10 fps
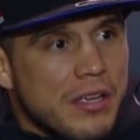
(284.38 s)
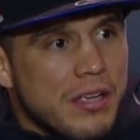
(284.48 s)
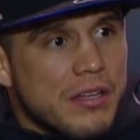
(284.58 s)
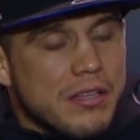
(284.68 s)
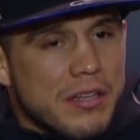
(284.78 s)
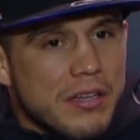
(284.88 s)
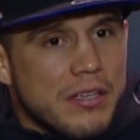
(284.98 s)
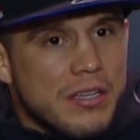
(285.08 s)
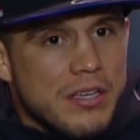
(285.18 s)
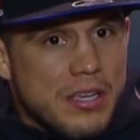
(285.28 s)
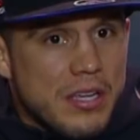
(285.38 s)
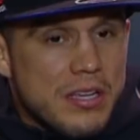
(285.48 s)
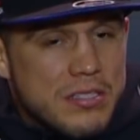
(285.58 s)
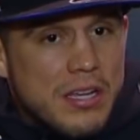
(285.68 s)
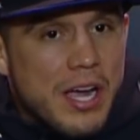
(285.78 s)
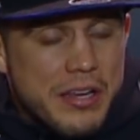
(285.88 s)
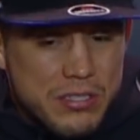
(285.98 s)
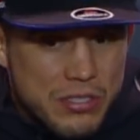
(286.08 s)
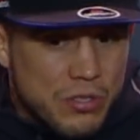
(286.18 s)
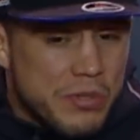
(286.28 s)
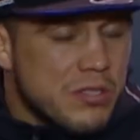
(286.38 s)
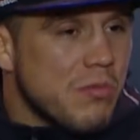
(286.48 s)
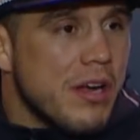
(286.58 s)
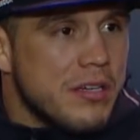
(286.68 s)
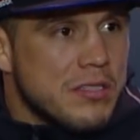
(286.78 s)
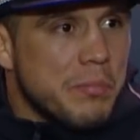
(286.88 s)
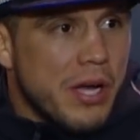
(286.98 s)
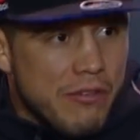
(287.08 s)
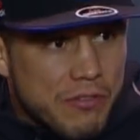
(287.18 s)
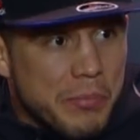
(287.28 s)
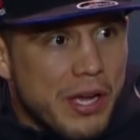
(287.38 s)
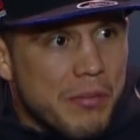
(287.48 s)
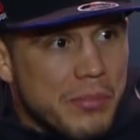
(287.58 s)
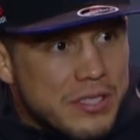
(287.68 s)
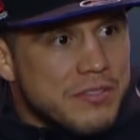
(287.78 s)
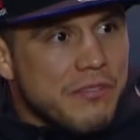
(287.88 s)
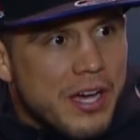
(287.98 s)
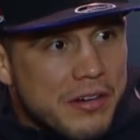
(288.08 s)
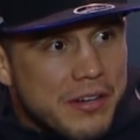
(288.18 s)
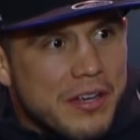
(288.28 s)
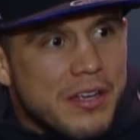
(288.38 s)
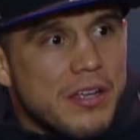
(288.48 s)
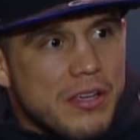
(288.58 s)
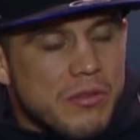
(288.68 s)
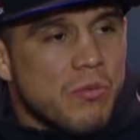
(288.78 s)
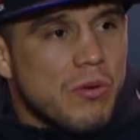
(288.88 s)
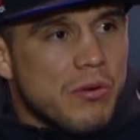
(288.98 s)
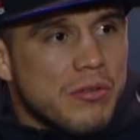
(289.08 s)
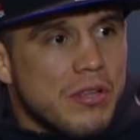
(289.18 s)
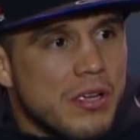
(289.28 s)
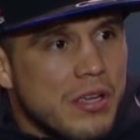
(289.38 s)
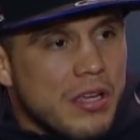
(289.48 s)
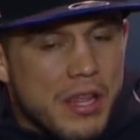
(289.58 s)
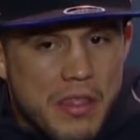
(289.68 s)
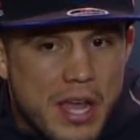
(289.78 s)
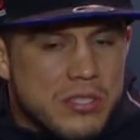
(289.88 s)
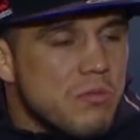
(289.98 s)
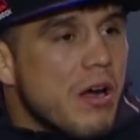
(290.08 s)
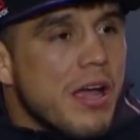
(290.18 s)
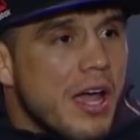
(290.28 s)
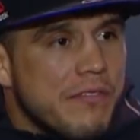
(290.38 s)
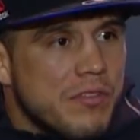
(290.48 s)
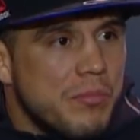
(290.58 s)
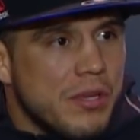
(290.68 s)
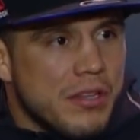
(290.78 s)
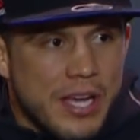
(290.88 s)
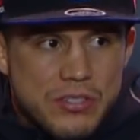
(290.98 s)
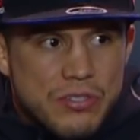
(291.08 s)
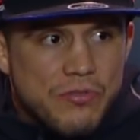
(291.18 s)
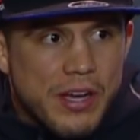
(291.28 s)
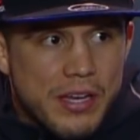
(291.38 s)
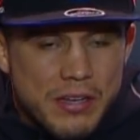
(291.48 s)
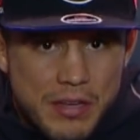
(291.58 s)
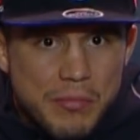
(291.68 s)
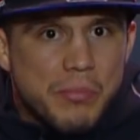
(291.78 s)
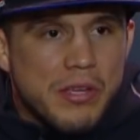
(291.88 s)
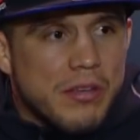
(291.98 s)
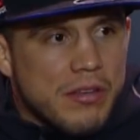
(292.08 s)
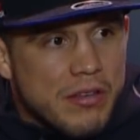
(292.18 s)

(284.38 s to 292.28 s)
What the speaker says: And he's a guy, there's a reason why he's a pound-for-pound best fighter in the world. And that's who I have to be. Not just fight, beat.